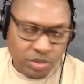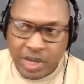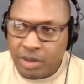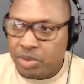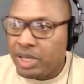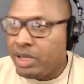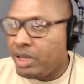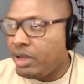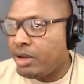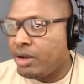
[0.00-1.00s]
You better be
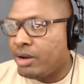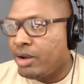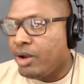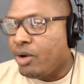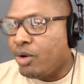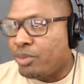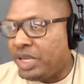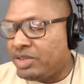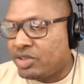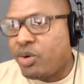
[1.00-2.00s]
here or
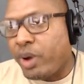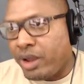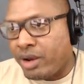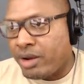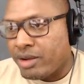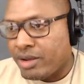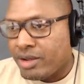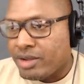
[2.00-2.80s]
be square.